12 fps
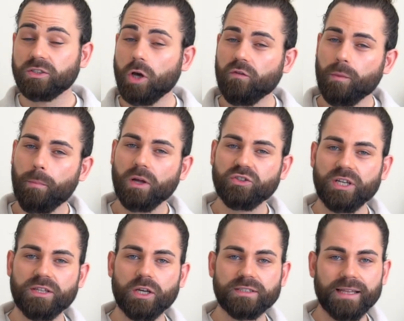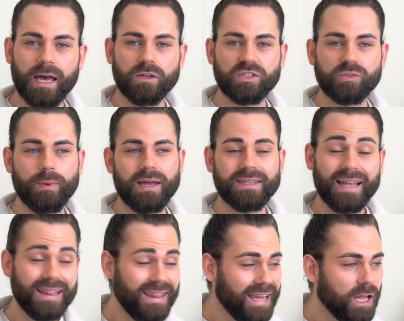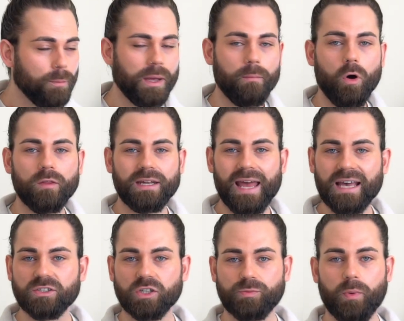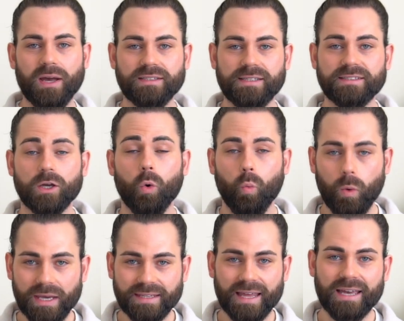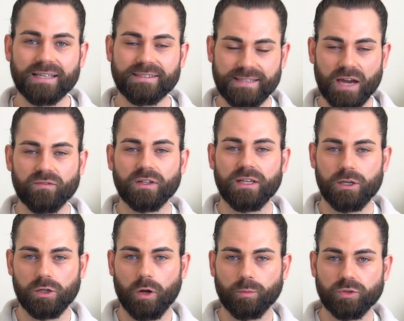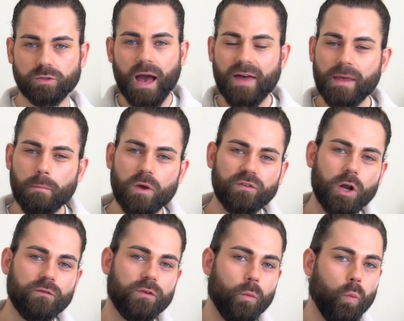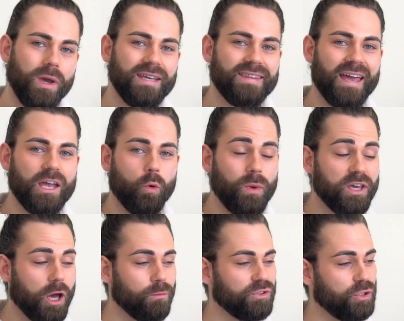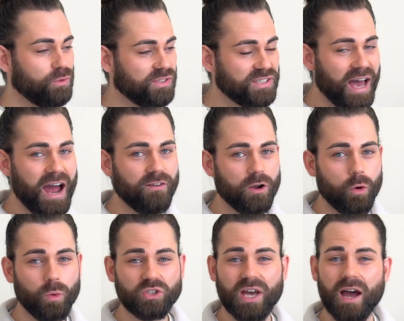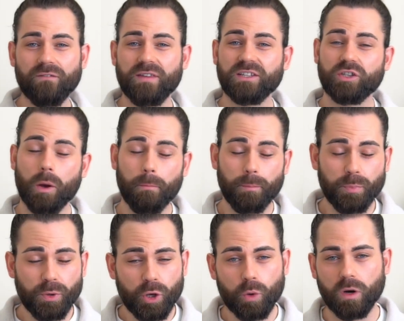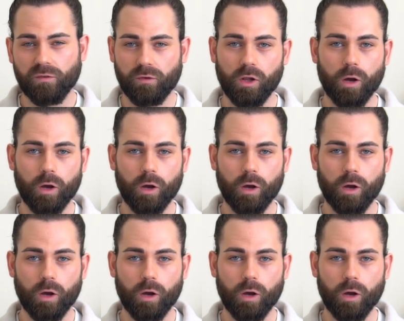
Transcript: So if your budget does allow you to spend a little bit more than ASOS prices, Weekday is definitely a good option. And then moving on from Weekday, we come to Zara, which have this beautiful